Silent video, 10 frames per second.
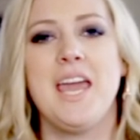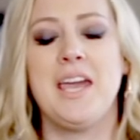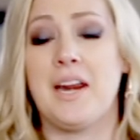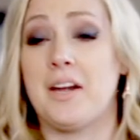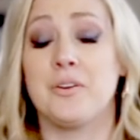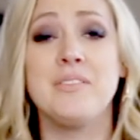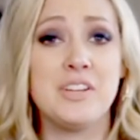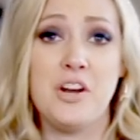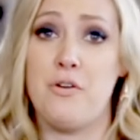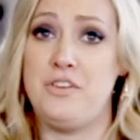And I don't
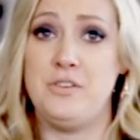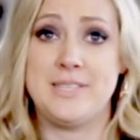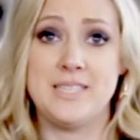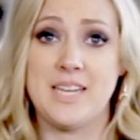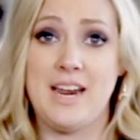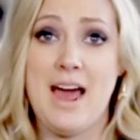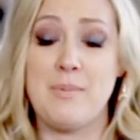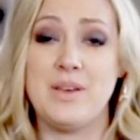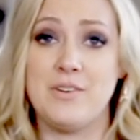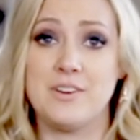even know if Houston's gonna
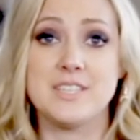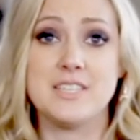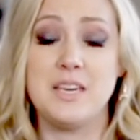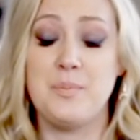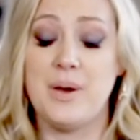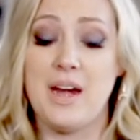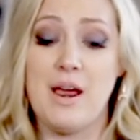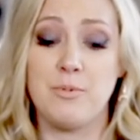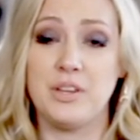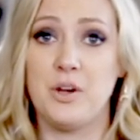happen, honestly, but
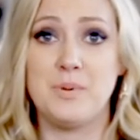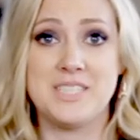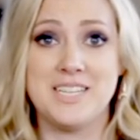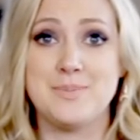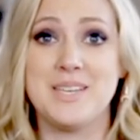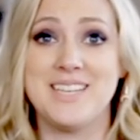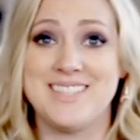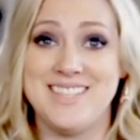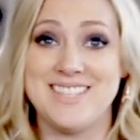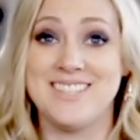I really hope it does
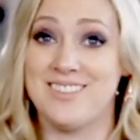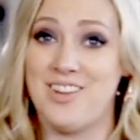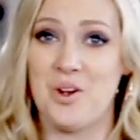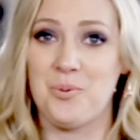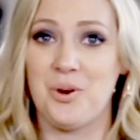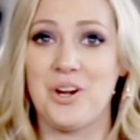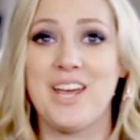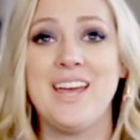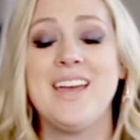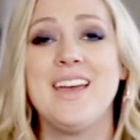because this is a lot of work.
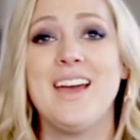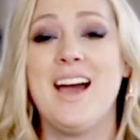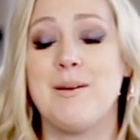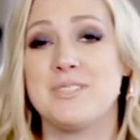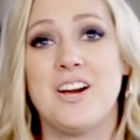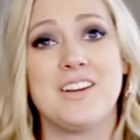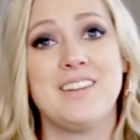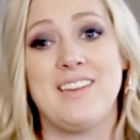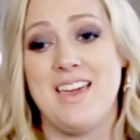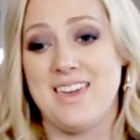I'm
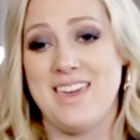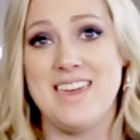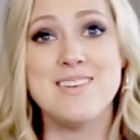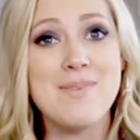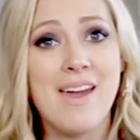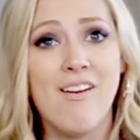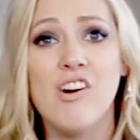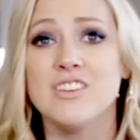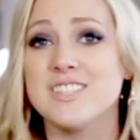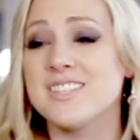talking like
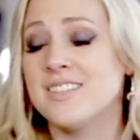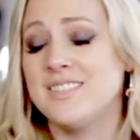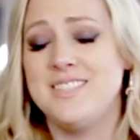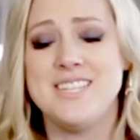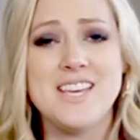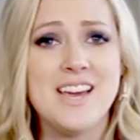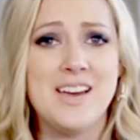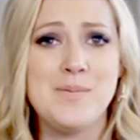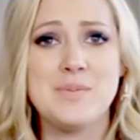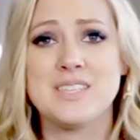emails,
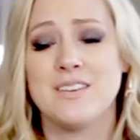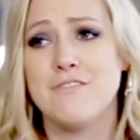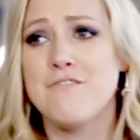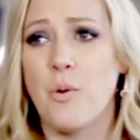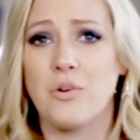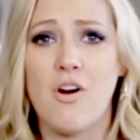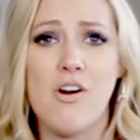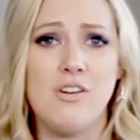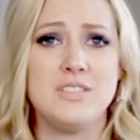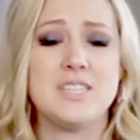DMs, phone
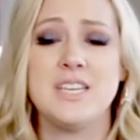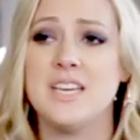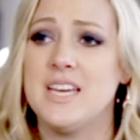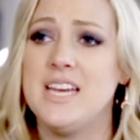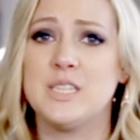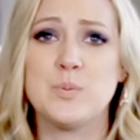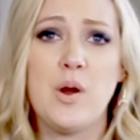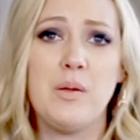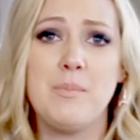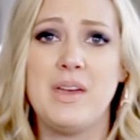calls. It's
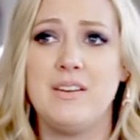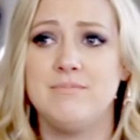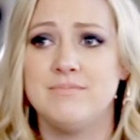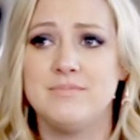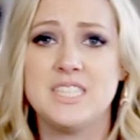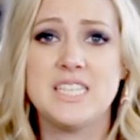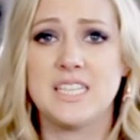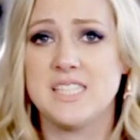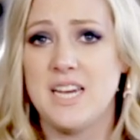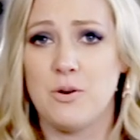probably been
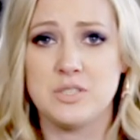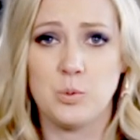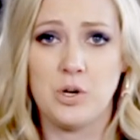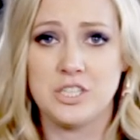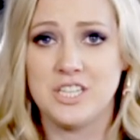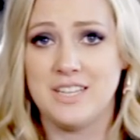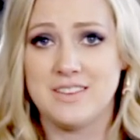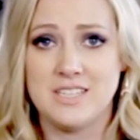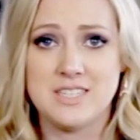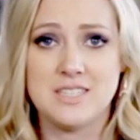60 hours of work to
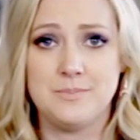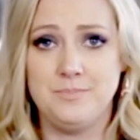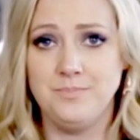get this